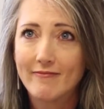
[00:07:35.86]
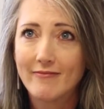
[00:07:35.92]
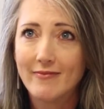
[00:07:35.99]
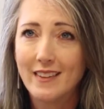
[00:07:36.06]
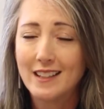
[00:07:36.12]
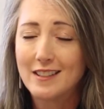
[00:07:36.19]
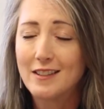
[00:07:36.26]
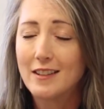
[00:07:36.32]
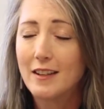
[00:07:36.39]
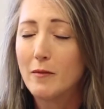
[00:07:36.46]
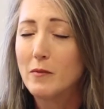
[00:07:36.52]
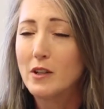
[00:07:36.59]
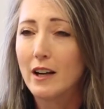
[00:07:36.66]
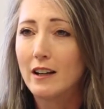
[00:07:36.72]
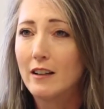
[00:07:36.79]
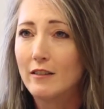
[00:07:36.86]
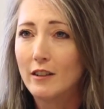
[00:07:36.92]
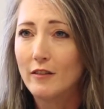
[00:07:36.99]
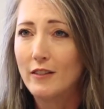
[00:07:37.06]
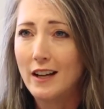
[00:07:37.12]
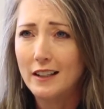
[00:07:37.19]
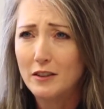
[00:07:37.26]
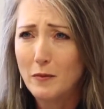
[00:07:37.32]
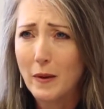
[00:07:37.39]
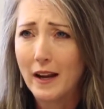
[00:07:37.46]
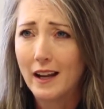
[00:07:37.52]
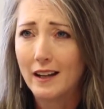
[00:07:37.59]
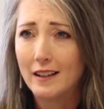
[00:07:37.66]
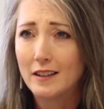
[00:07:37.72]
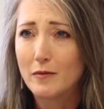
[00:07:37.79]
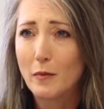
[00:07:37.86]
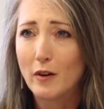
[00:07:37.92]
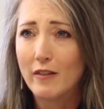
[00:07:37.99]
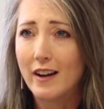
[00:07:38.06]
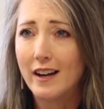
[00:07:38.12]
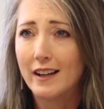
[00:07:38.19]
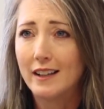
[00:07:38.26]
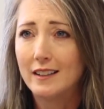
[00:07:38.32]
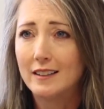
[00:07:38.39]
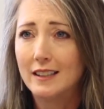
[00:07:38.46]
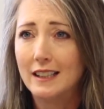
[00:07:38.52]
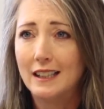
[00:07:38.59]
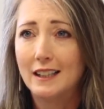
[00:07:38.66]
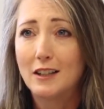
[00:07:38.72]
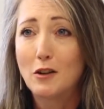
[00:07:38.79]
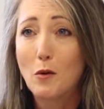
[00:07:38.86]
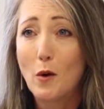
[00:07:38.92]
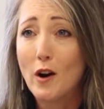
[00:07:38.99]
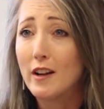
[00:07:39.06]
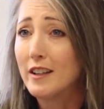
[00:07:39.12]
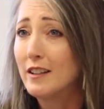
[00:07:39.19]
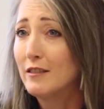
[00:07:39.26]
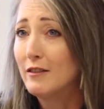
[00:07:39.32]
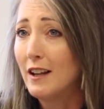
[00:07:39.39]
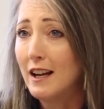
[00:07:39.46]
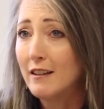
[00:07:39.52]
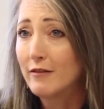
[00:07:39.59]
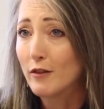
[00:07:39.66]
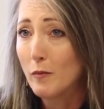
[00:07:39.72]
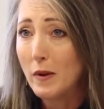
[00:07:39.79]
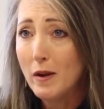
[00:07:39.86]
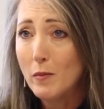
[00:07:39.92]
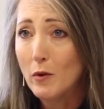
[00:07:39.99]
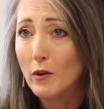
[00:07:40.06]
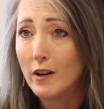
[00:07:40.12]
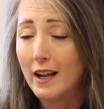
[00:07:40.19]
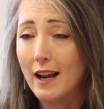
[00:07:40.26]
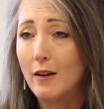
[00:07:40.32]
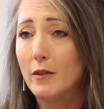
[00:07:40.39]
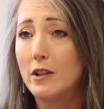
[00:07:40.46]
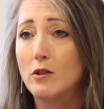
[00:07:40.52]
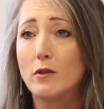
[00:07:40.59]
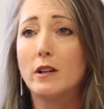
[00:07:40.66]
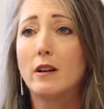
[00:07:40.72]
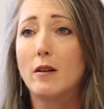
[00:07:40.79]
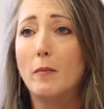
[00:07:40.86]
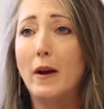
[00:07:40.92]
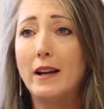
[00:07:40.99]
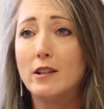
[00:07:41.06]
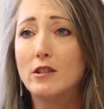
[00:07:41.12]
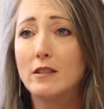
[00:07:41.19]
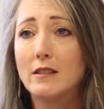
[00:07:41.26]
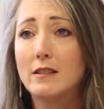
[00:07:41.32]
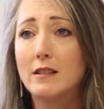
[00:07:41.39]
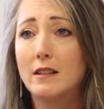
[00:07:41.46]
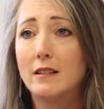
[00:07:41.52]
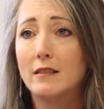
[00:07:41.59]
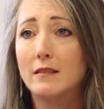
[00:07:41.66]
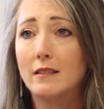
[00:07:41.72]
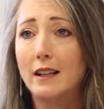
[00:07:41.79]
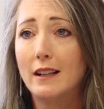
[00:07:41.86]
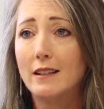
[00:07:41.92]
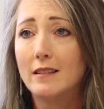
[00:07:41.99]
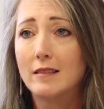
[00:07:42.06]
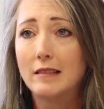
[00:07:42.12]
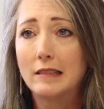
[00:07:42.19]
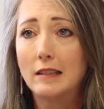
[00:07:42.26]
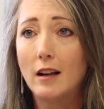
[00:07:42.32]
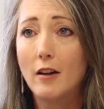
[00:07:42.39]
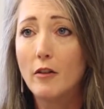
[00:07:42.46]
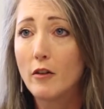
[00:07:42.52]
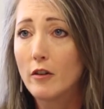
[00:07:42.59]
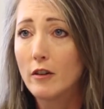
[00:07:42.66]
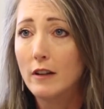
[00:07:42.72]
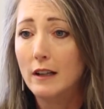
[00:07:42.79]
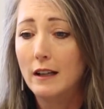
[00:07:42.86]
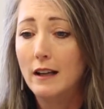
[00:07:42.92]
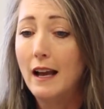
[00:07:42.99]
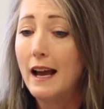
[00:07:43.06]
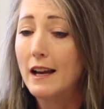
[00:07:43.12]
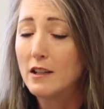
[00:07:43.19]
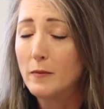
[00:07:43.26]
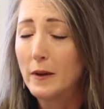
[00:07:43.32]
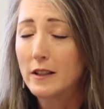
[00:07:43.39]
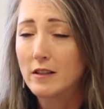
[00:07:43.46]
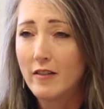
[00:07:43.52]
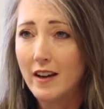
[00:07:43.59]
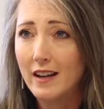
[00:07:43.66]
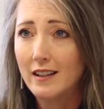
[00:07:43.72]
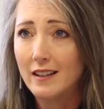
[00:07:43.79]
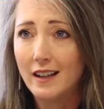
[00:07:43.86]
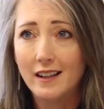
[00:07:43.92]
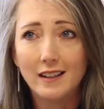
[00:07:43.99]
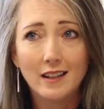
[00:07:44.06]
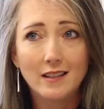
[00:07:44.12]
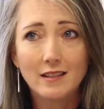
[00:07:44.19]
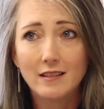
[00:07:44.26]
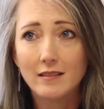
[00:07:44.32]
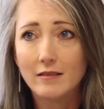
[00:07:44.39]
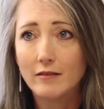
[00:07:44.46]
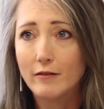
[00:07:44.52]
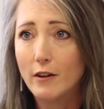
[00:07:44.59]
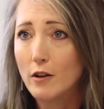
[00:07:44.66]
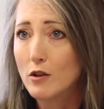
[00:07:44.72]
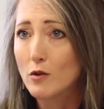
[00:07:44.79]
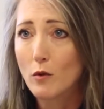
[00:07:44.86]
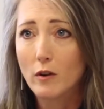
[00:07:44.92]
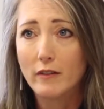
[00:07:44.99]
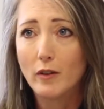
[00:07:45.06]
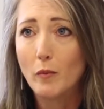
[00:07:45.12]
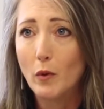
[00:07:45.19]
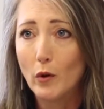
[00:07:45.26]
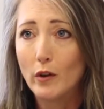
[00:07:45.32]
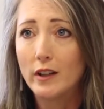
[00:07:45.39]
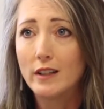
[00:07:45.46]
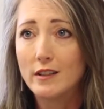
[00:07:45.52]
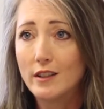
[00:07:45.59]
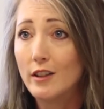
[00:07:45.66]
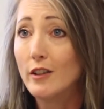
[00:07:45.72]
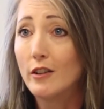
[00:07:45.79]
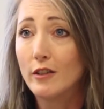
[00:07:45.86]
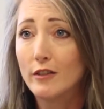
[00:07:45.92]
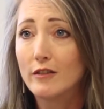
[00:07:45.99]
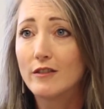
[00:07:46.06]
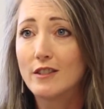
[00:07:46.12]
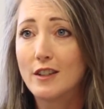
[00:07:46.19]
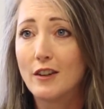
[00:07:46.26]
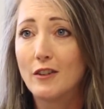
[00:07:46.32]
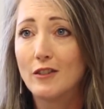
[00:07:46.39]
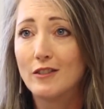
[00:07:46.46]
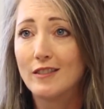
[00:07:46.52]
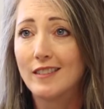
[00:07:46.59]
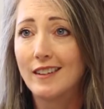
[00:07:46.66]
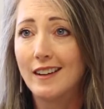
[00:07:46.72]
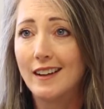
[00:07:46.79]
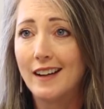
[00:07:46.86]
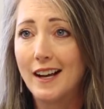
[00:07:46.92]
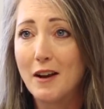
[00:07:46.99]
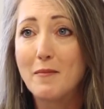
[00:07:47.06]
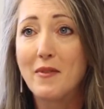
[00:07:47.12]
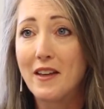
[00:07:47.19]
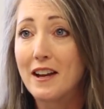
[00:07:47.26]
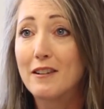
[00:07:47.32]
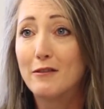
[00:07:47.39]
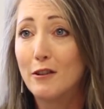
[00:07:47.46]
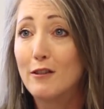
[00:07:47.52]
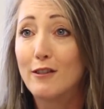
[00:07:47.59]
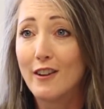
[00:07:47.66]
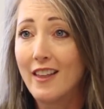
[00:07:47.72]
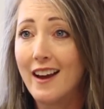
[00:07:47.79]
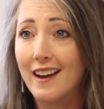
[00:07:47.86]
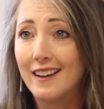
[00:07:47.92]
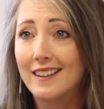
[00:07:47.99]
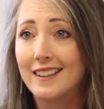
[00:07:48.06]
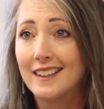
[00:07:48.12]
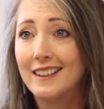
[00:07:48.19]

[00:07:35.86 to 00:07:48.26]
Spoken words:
that's the objective of Lifespan, is providing quality of life for people and how we treat our patients and other aspects of that. And that doesn't fall short of employees too. So I'm thankful for that.